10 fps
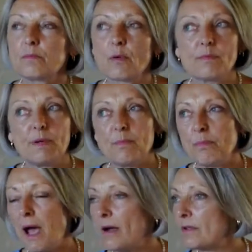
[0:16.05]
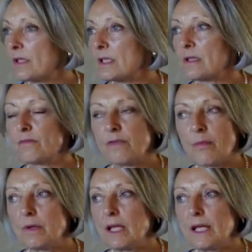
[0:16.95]
probably parents,
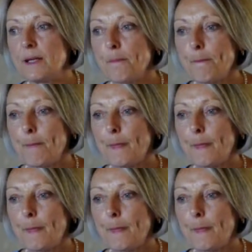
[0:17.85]
family,